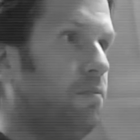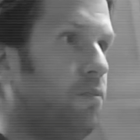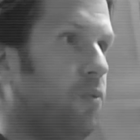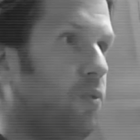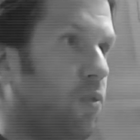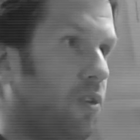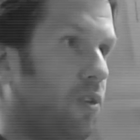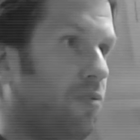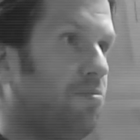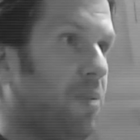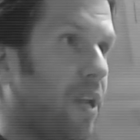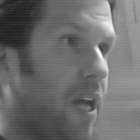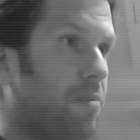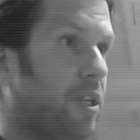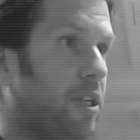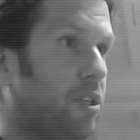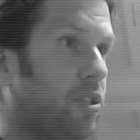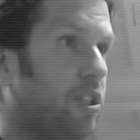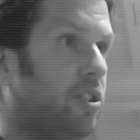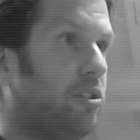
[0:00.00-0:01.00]
of
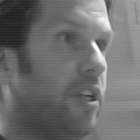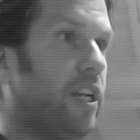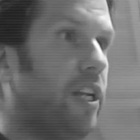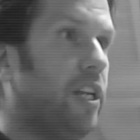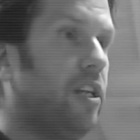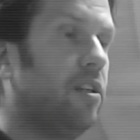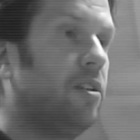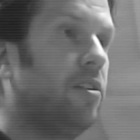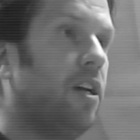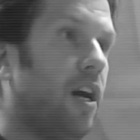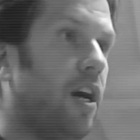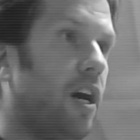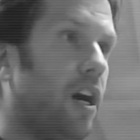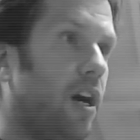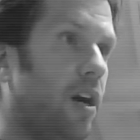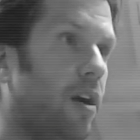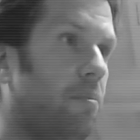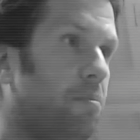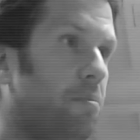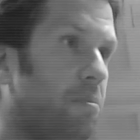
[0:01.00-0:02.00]
plyometric training
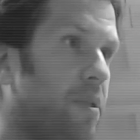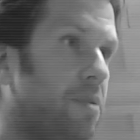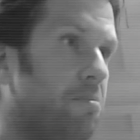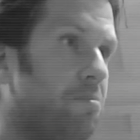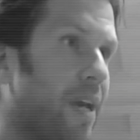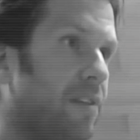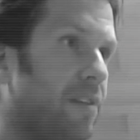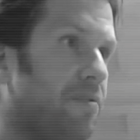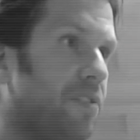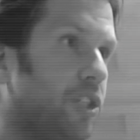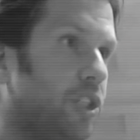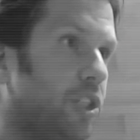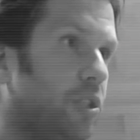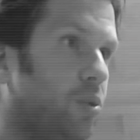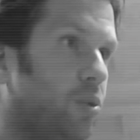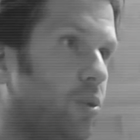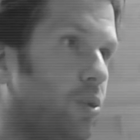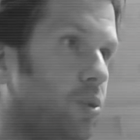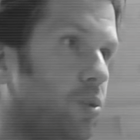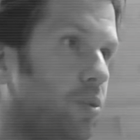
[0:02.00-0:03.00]
be beneficial
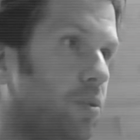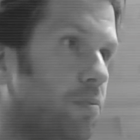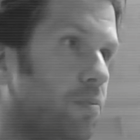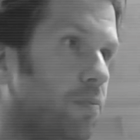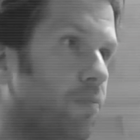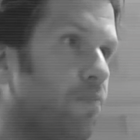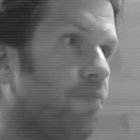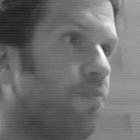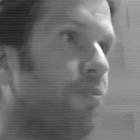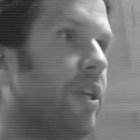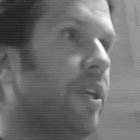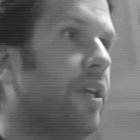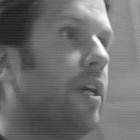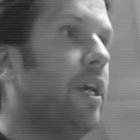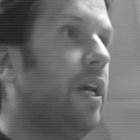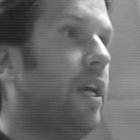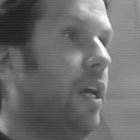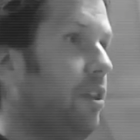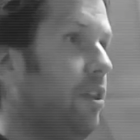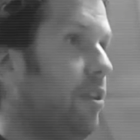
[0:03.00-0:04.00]
to you,
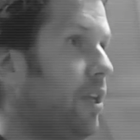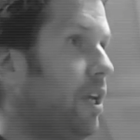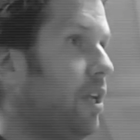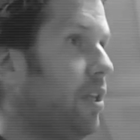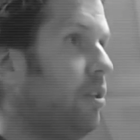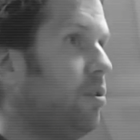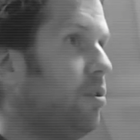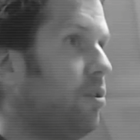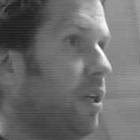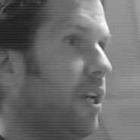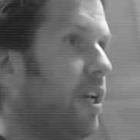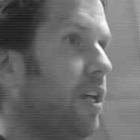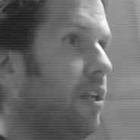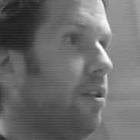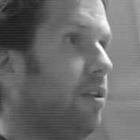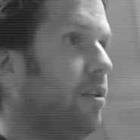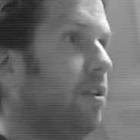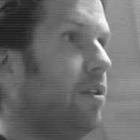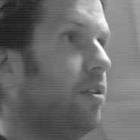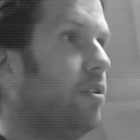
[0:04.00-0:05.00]
and then you can
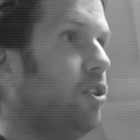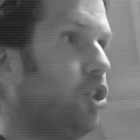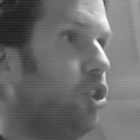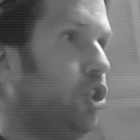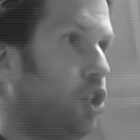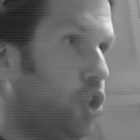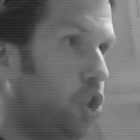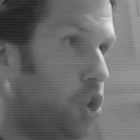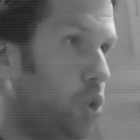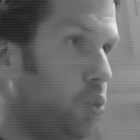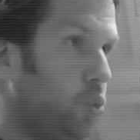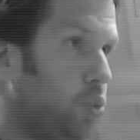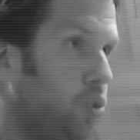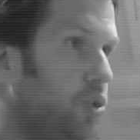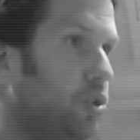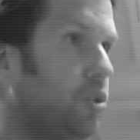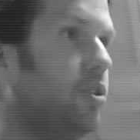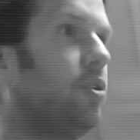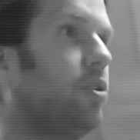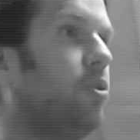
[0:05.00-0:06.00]

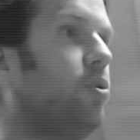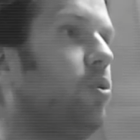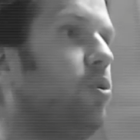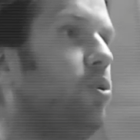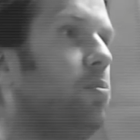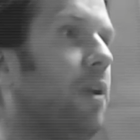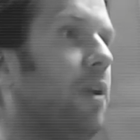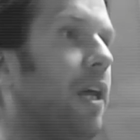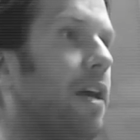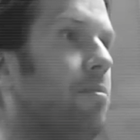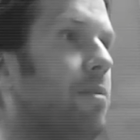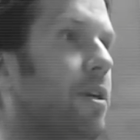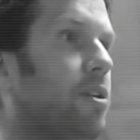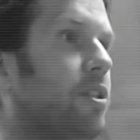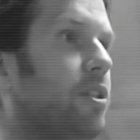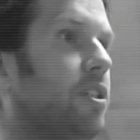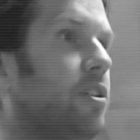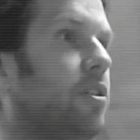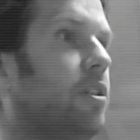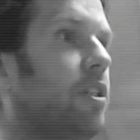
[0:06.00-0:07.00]
choose to do
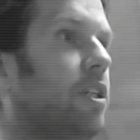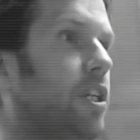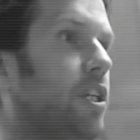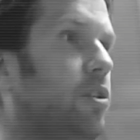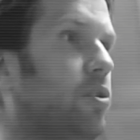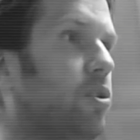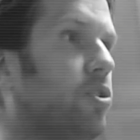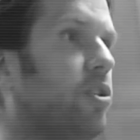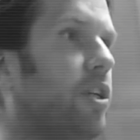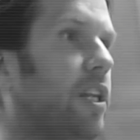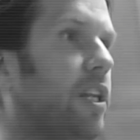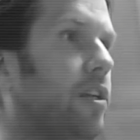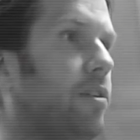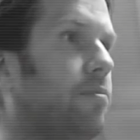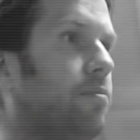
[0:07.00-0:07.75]
plyometric in your training.